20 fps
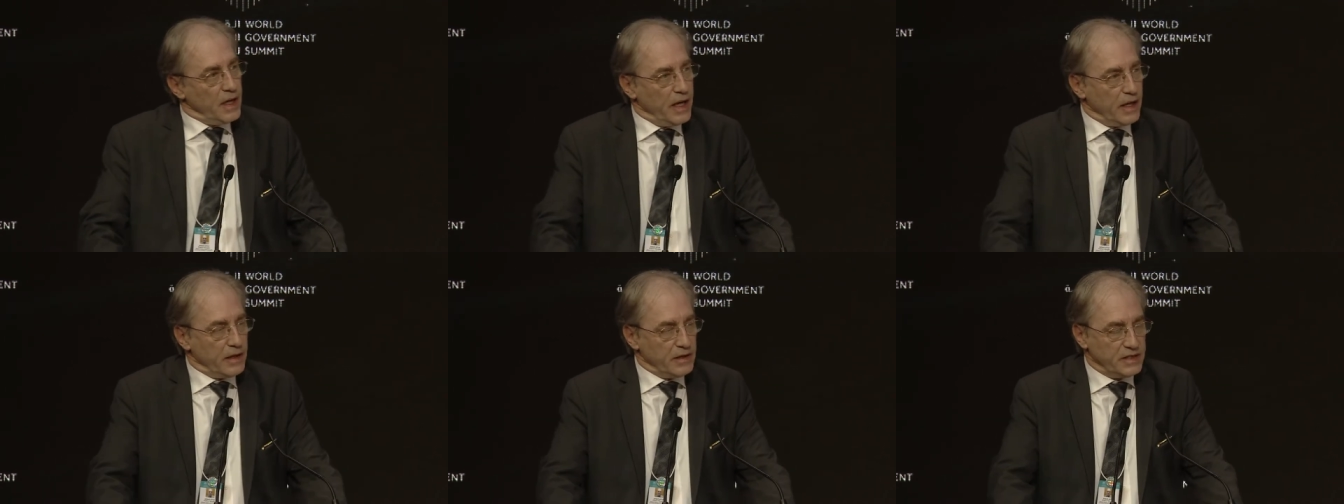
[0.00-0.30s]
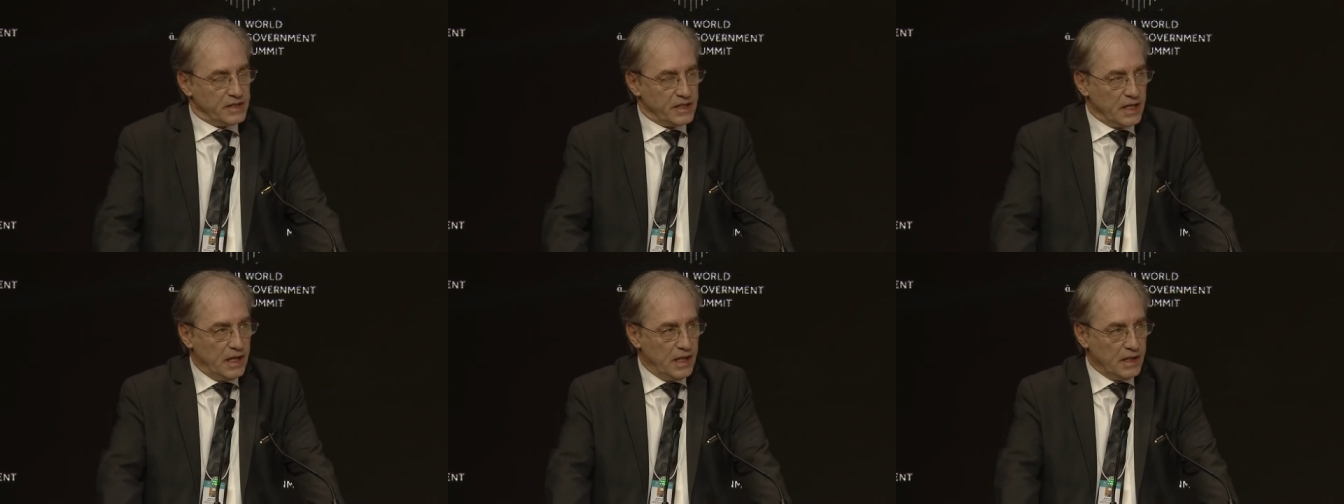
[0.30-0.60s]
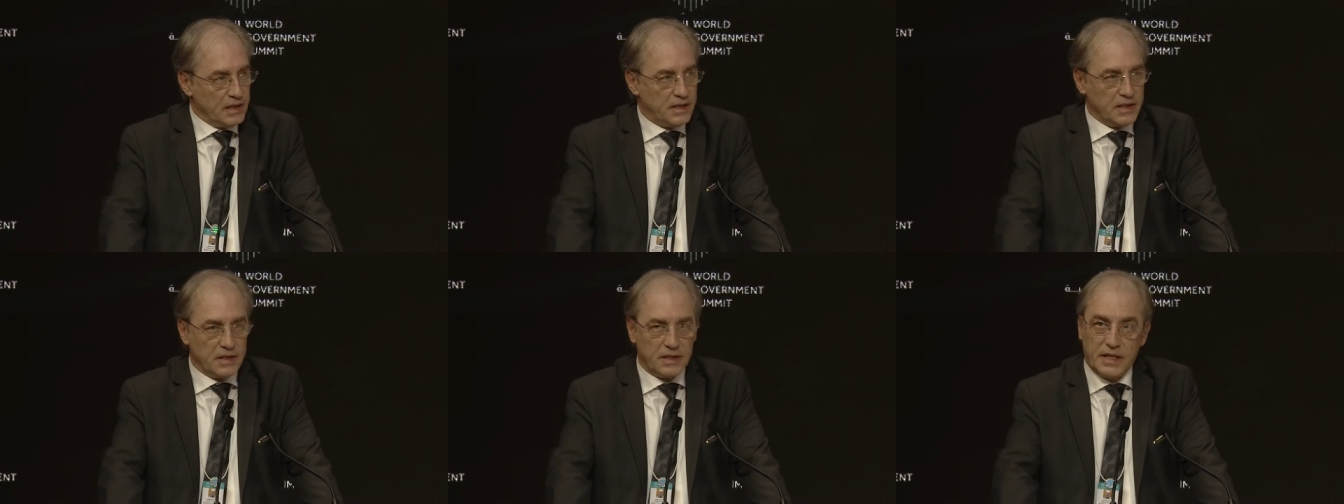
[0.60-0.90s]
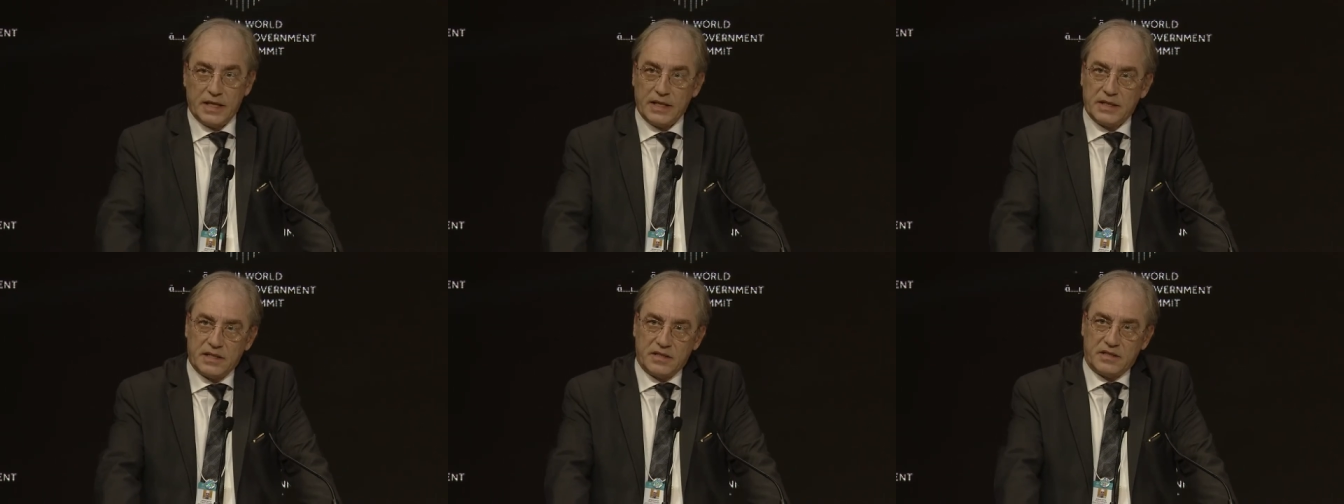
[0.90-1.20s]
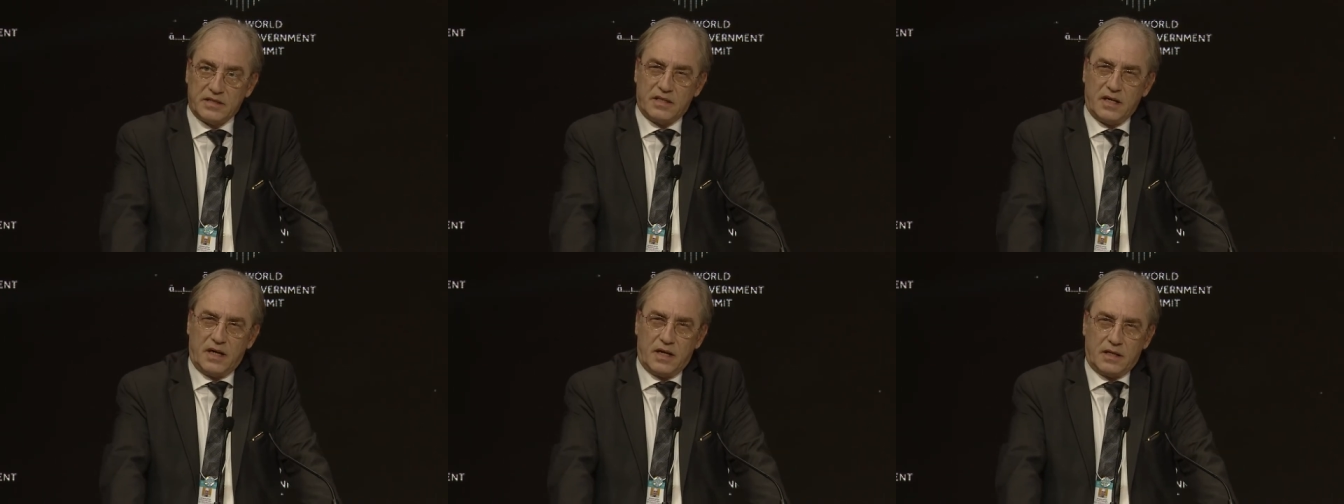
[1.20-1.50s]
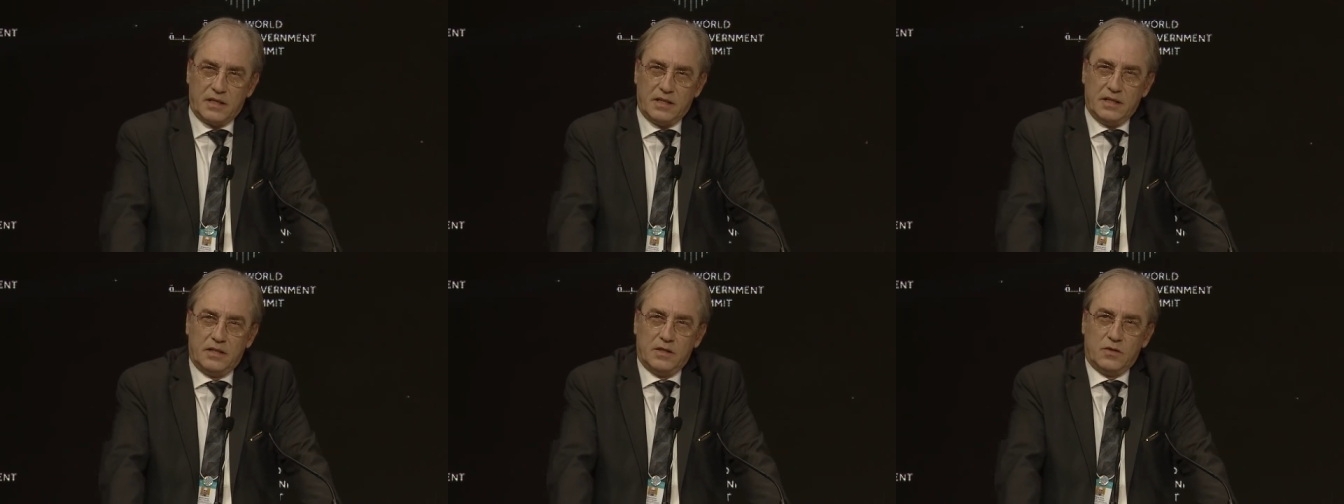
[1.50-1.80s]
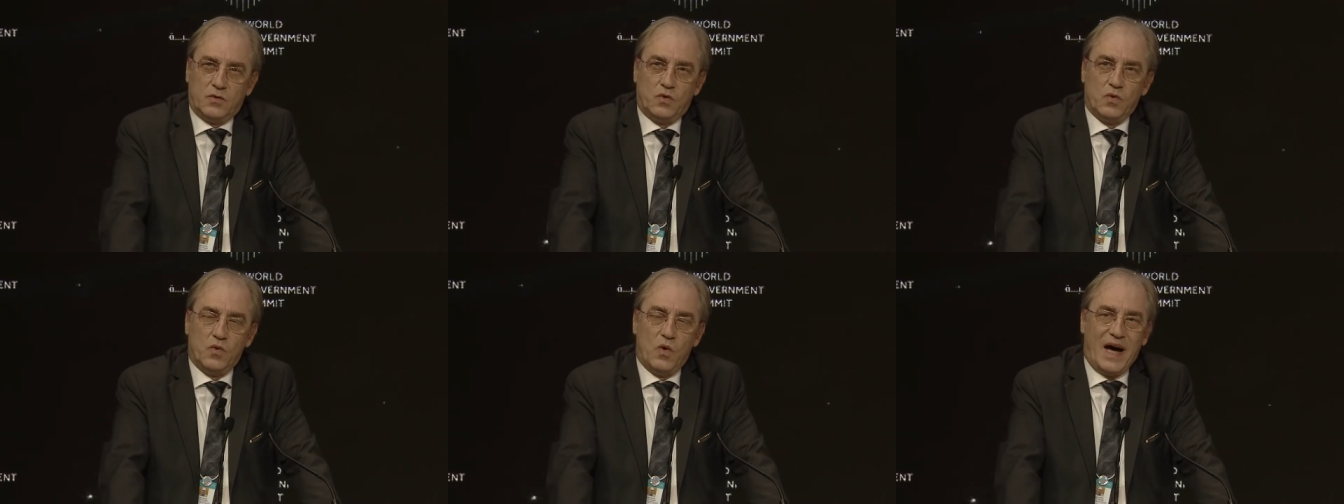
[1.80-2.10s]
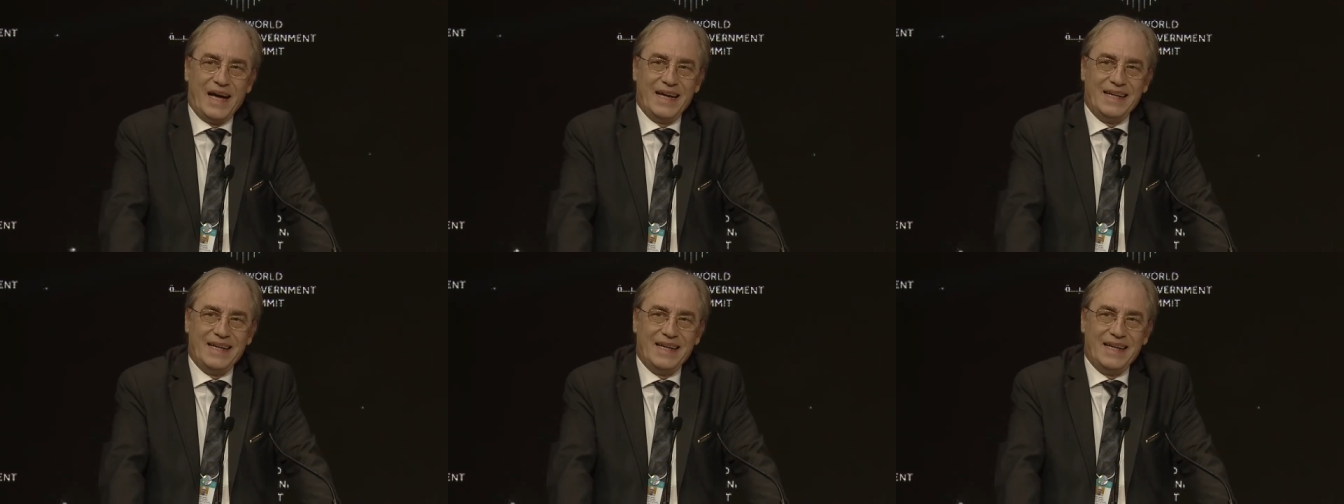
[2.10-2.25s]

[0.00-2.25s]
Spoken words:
result that started to